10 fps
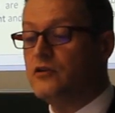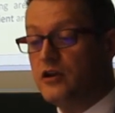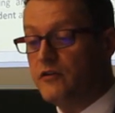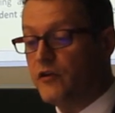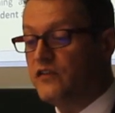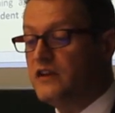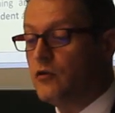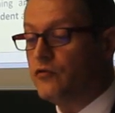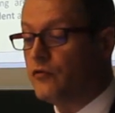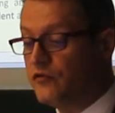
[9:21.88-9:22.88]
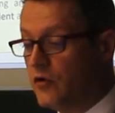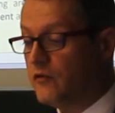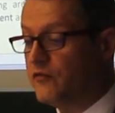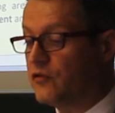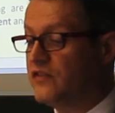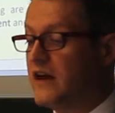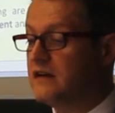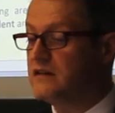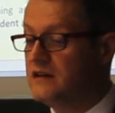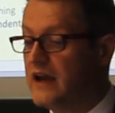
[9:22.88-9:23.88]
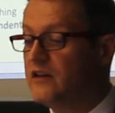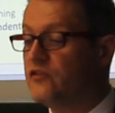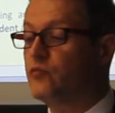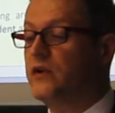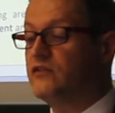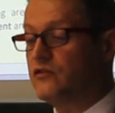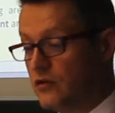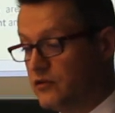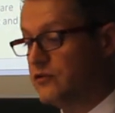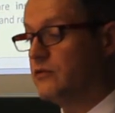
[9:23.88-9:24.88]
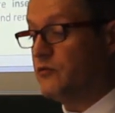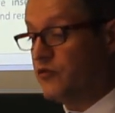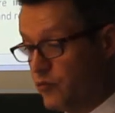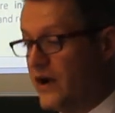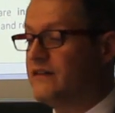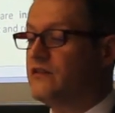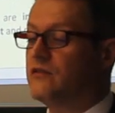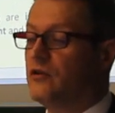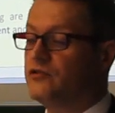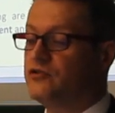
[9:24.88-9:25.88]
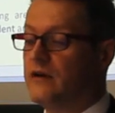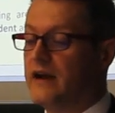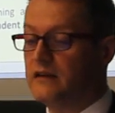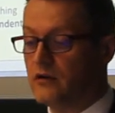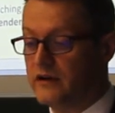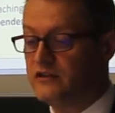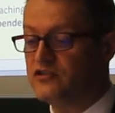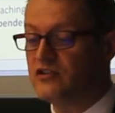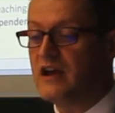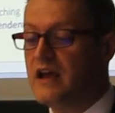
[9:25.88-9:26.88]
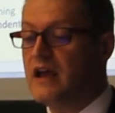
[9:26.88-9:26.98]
University also serves society and spreads culture and knowledge.